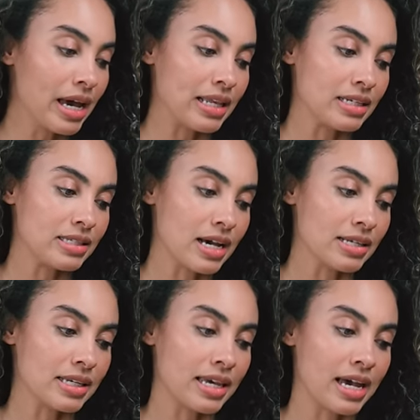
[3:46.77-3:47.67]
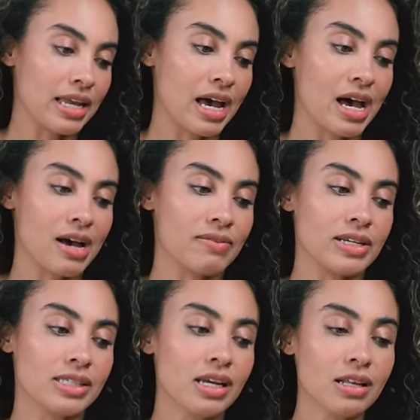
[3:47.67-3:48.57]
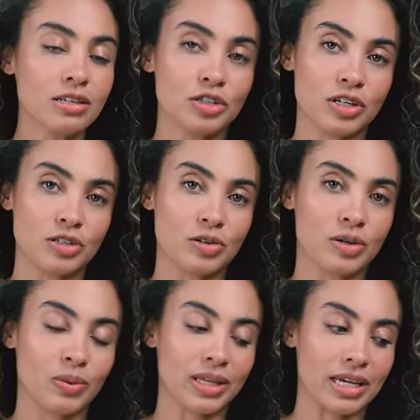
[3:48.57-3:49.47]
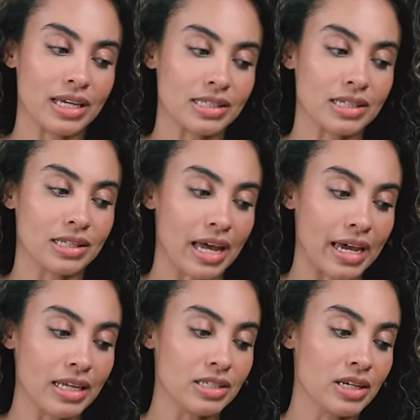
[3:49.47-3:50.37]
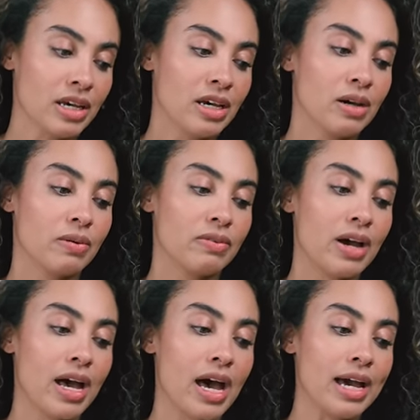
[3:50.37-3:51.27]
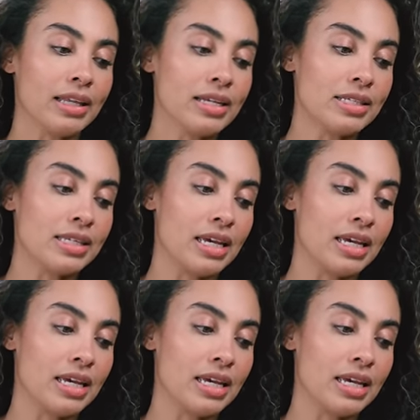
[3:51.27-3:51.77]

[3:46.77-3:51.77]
and it does again have a subtle sheen to it when it hits the light. We've got eyelets